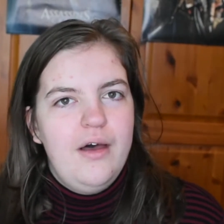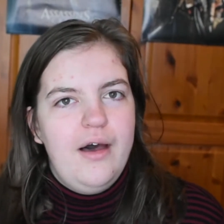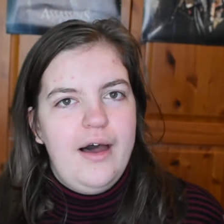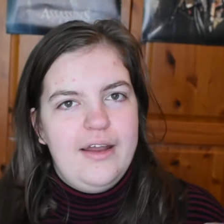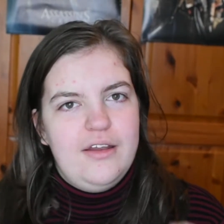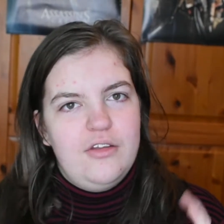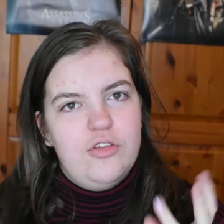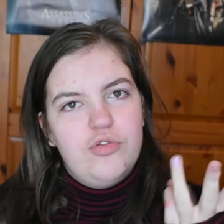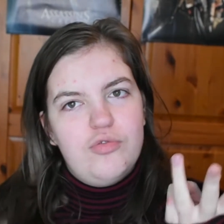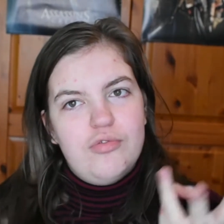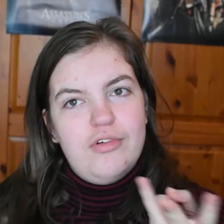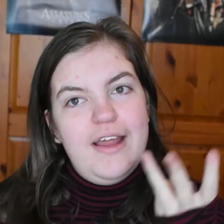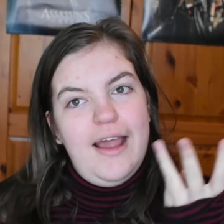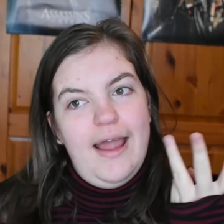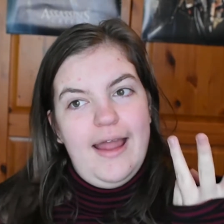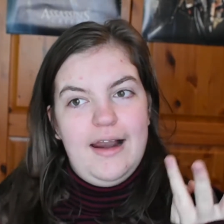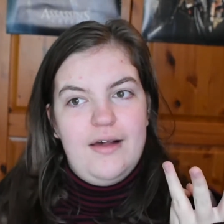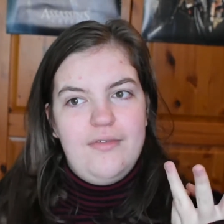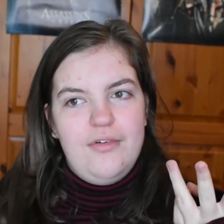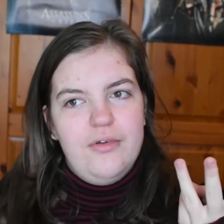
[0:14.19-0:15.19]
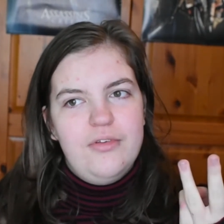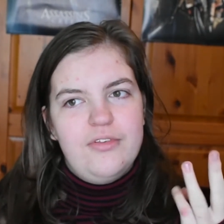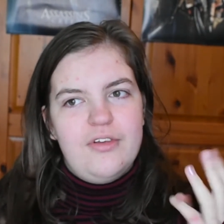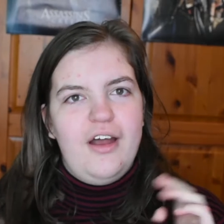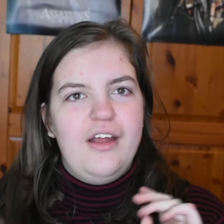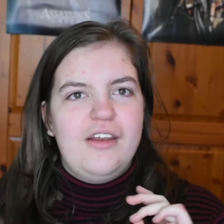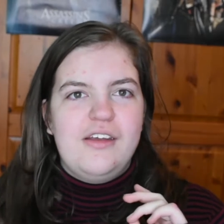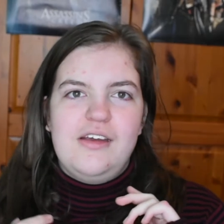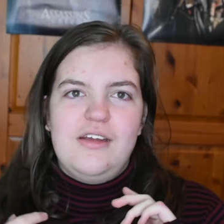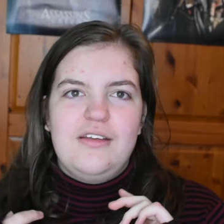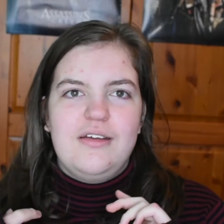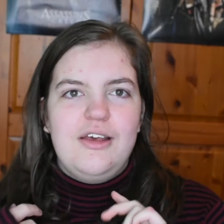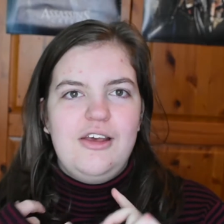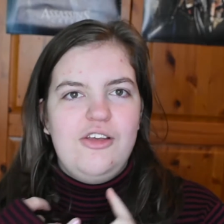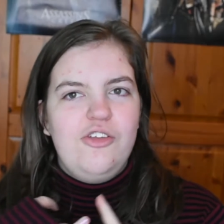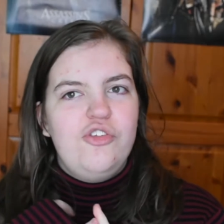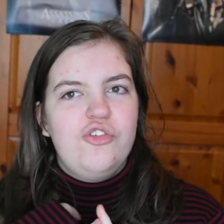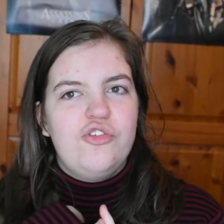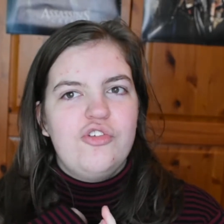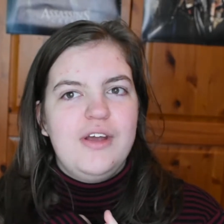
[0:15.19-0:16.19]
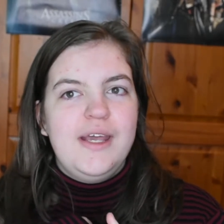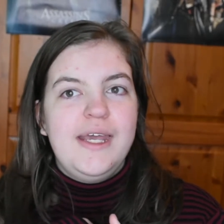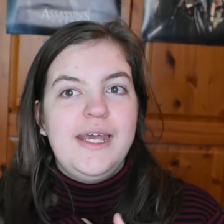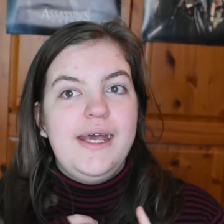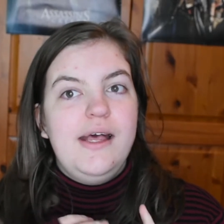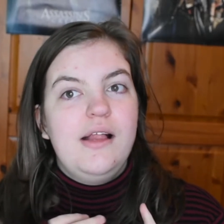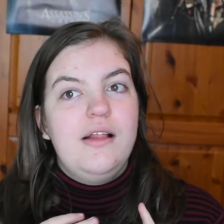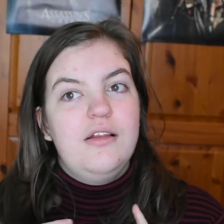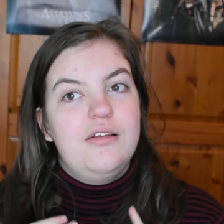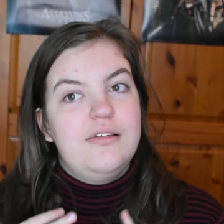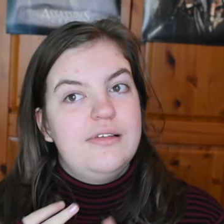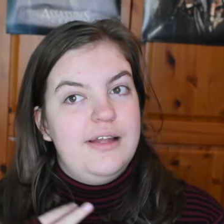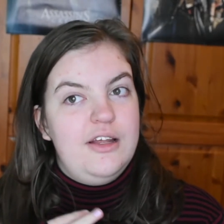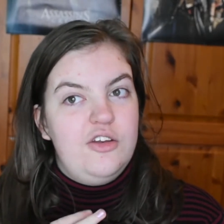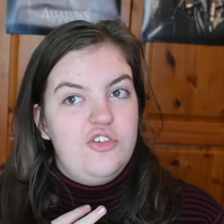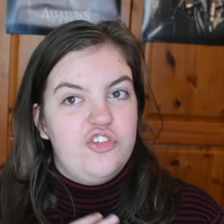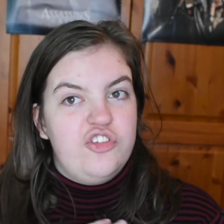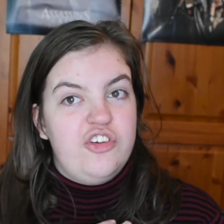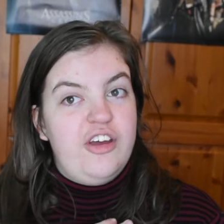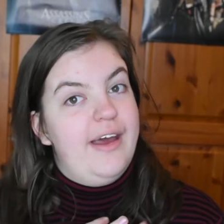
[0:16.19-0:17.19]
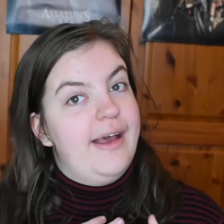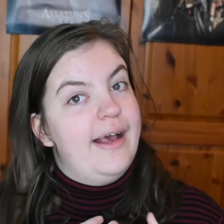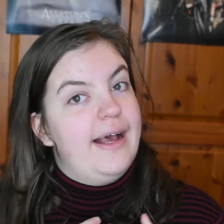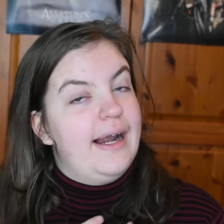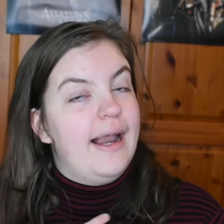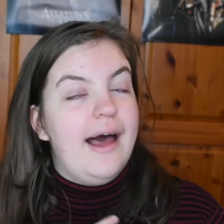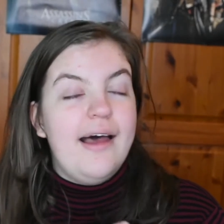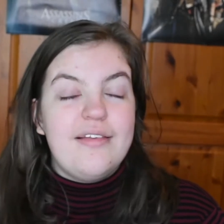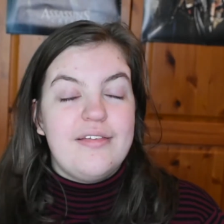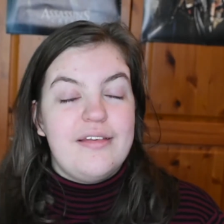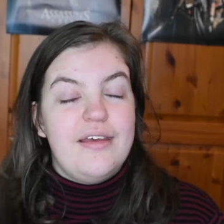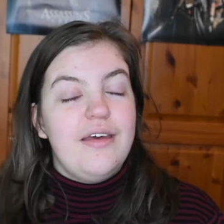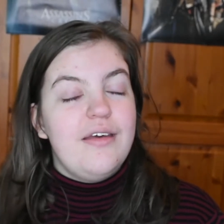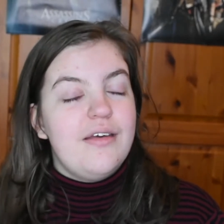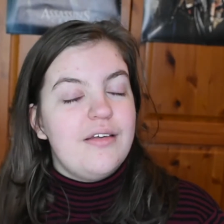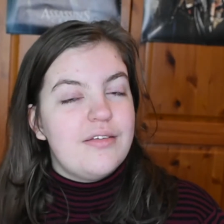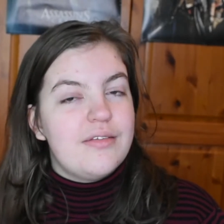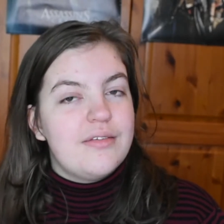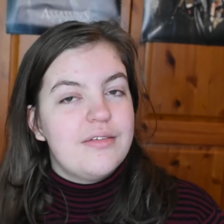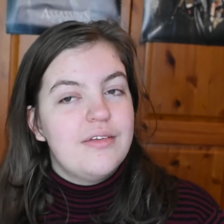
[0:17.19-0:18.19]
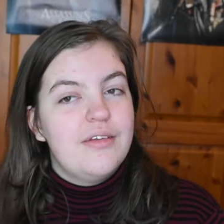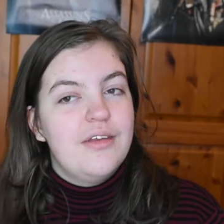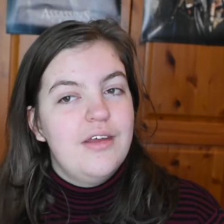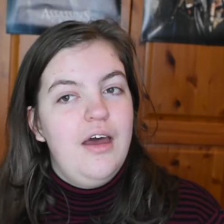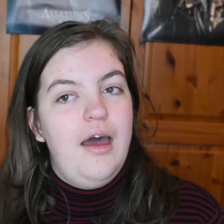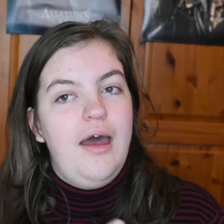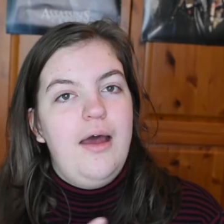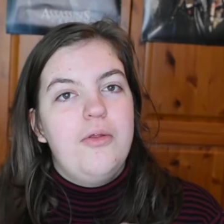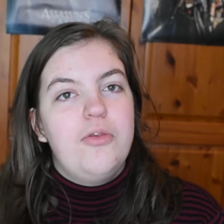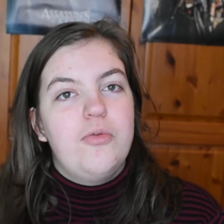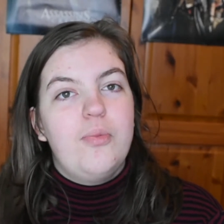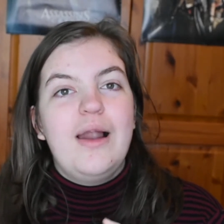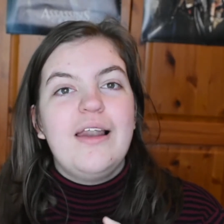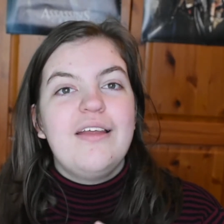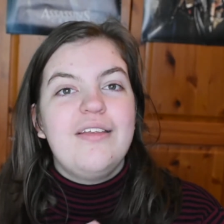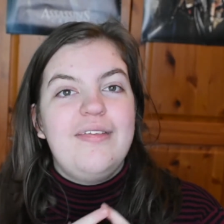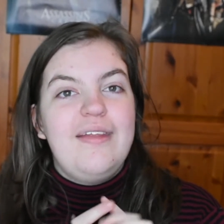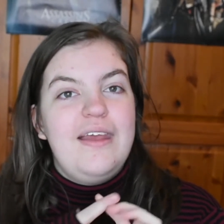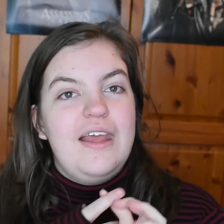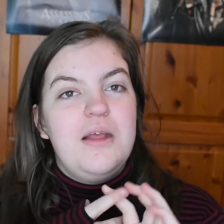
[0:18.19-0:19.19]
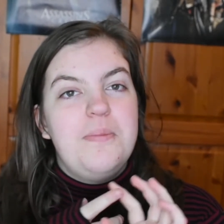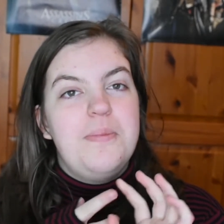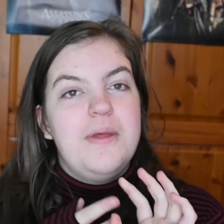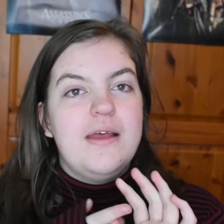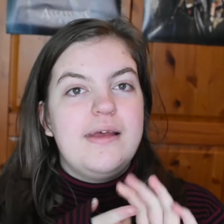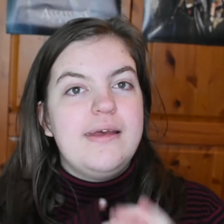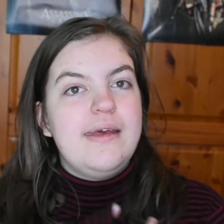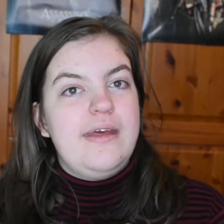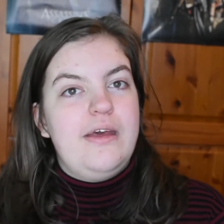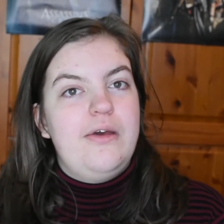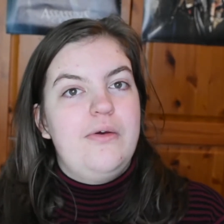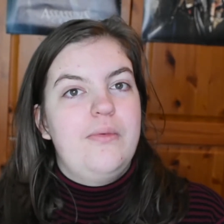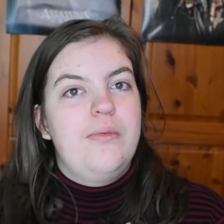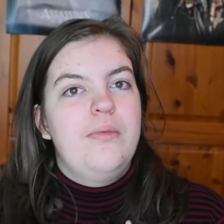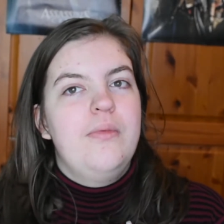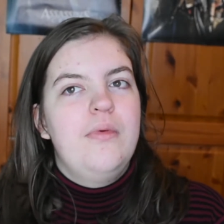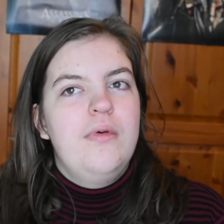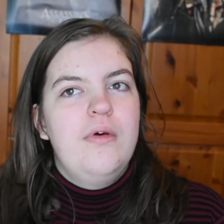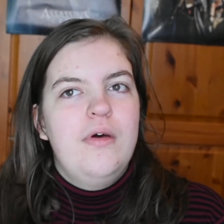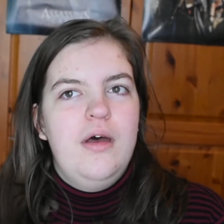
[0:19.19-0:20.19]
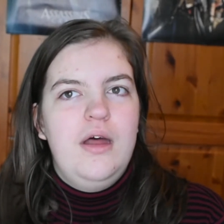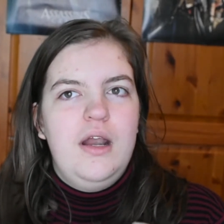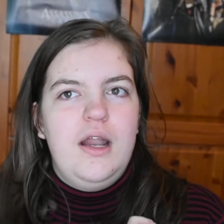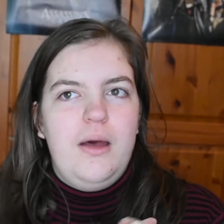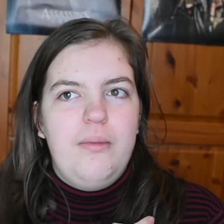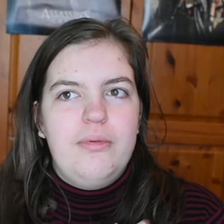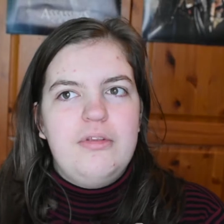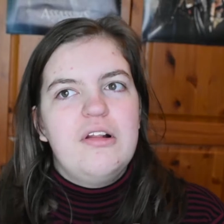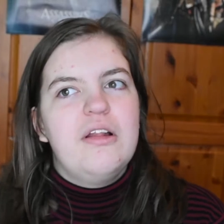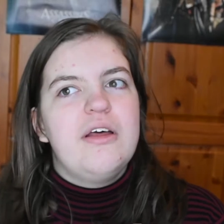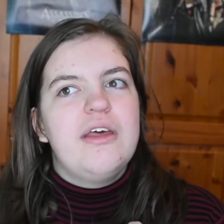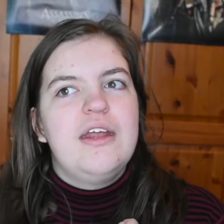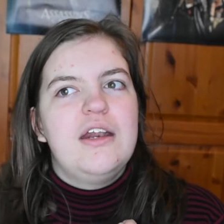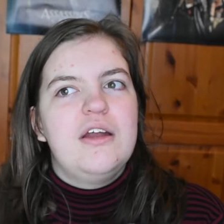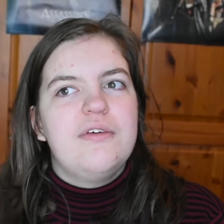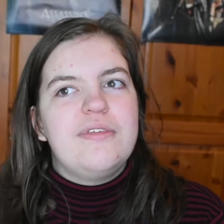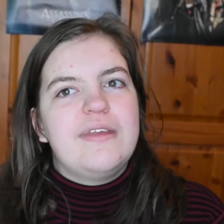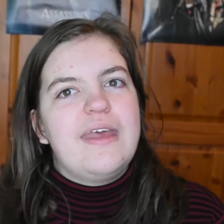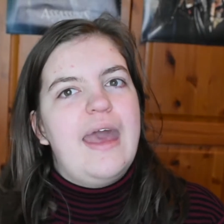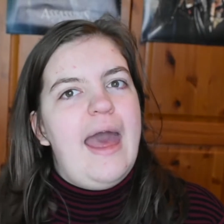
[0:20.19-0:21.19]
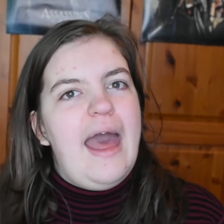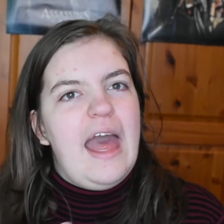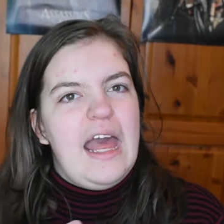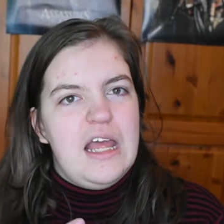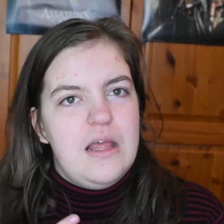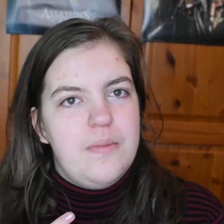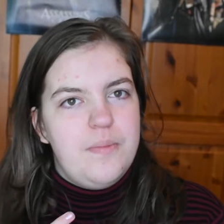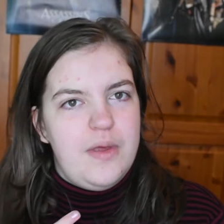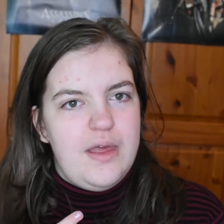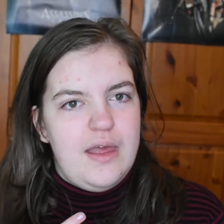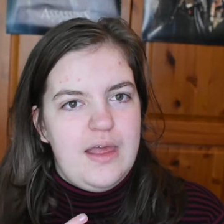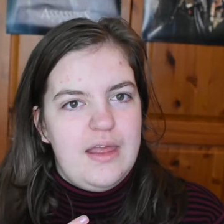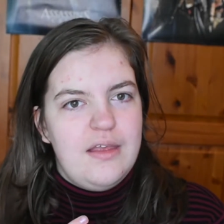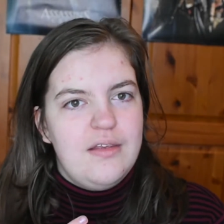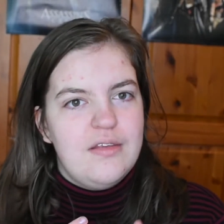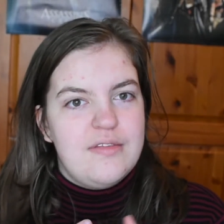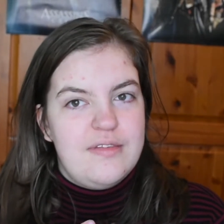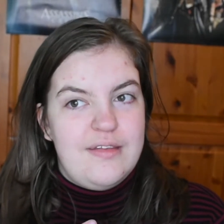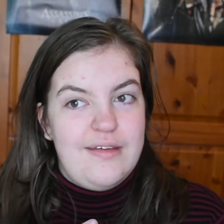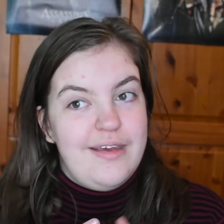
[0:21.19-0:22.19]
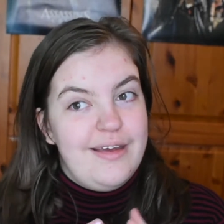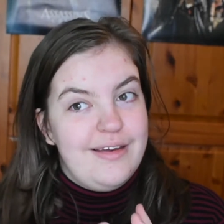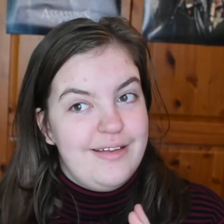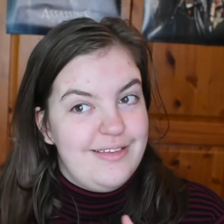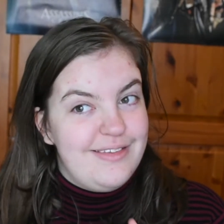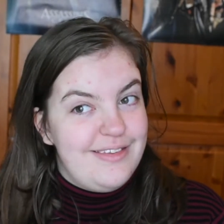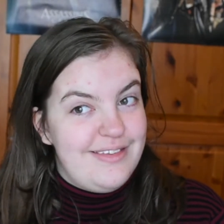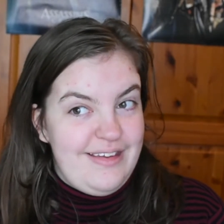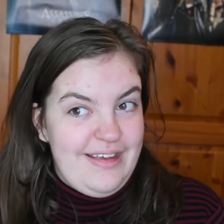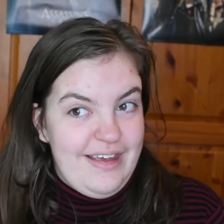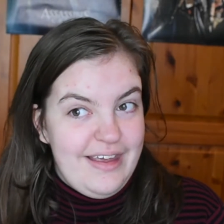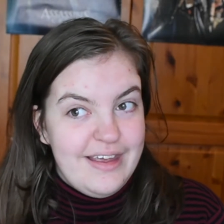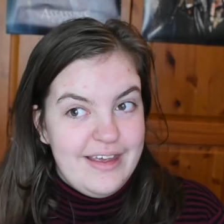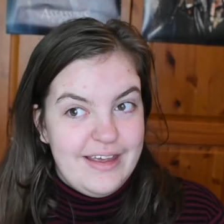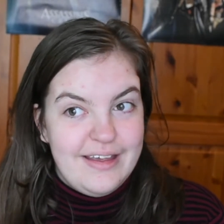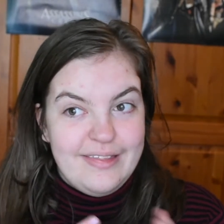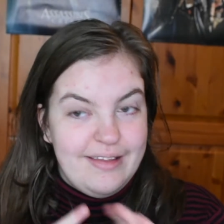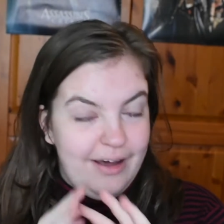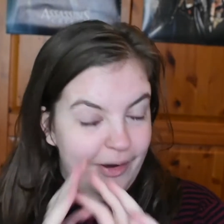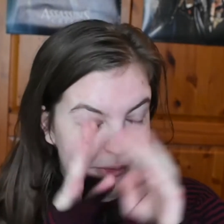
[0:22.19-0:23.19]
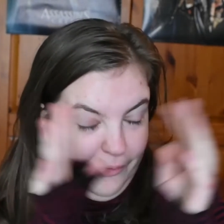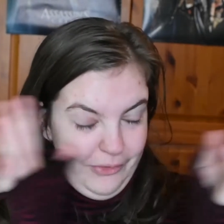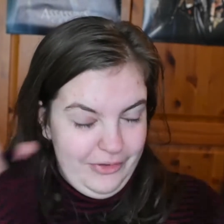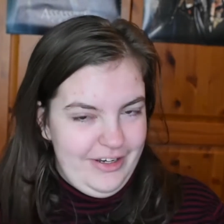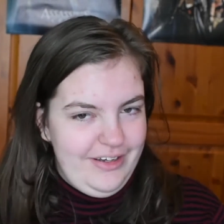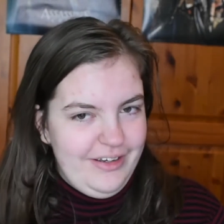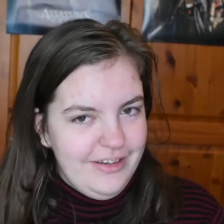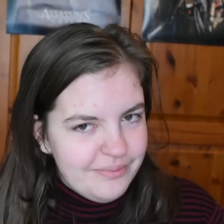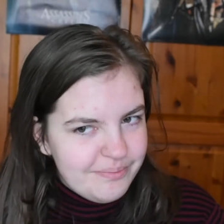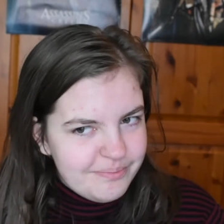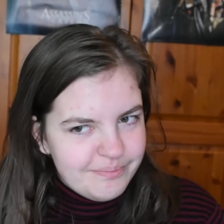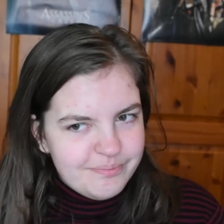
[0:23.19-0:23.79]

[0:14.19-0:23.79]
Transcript: I did 3 A-levels. I did history, English literature and classics, as well as the EPQ. And I was lucky enough to get A, B, C and C in that order.